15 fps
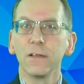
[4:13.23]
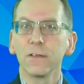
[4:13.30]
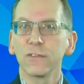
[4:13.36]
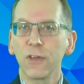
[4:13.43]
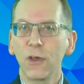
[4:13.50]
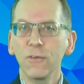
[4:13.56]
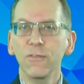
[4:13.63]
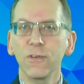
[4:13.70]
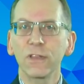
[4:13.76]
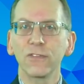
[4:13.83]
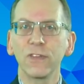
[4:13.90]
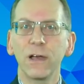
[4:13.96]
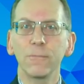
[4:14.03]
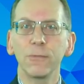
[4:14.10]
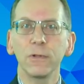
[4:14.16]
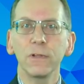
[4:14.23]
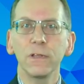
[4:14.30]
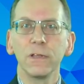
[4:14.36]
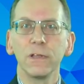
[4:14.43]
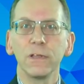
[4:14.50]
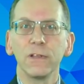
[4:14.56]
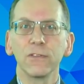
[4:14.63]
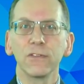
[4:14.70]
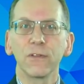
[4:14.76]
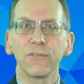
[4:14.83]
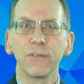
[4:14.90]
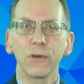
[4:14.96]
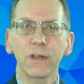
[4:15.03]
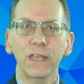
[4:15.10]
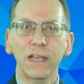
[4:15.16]
So, for example,
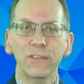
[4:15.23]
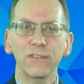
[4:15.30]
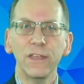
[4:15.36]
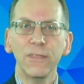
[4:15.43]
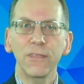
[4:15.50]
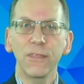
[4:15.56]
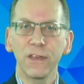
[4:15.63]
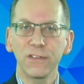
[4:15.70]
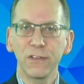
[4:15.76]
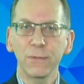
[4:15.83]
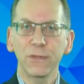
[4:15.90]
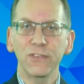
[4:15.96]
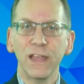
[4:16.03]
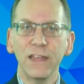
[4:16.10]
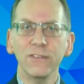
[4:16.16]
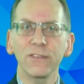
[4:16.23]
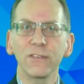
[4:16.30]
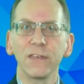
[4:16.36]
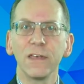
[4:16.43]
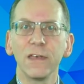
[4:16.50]
sulfuric acid 30%